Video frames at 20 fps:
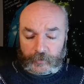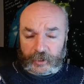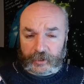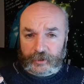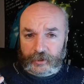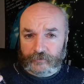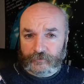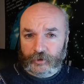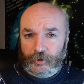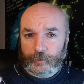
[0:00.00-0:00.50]

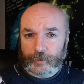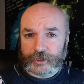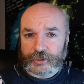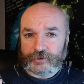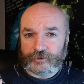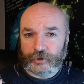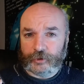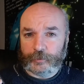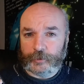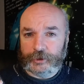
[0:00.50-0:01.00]
their
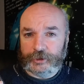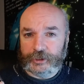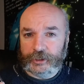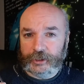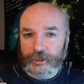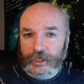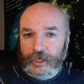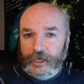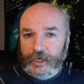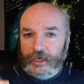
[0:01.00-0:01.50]
Rolemaster
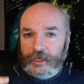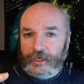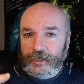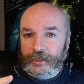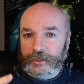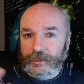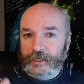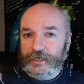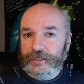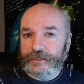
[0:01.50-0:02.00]
RPG,
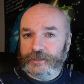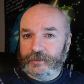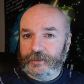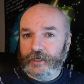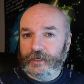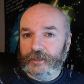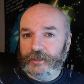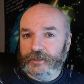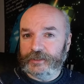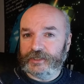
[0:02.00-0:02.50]
and later
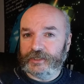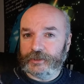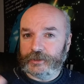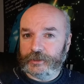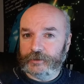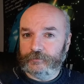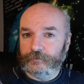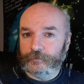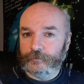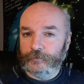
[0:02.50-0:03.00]
they
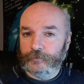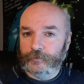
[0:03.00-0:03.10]
essentially